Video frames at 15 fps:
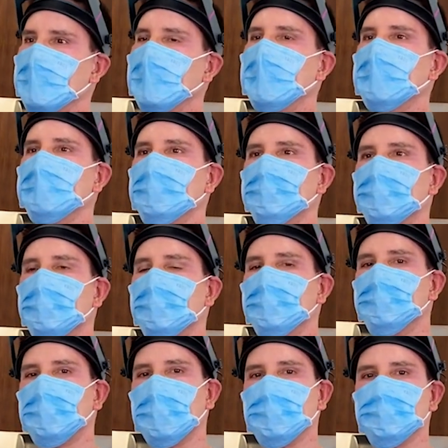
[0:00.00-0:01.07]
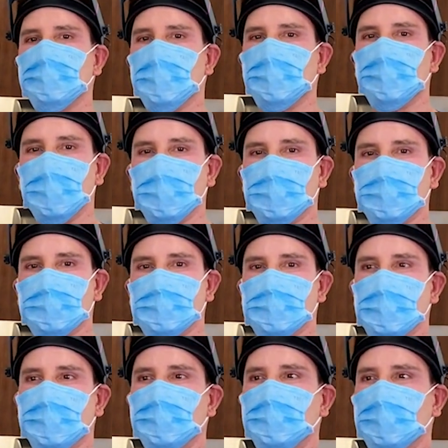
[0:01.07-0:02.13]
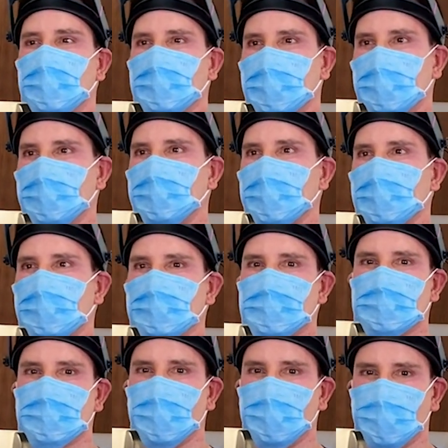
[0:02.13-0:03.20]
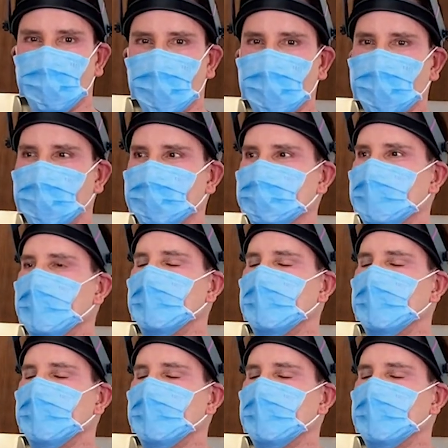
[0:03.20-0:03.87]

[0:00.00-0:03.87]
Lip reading: And that's one of the problems with fillers is that a little bit looks so great,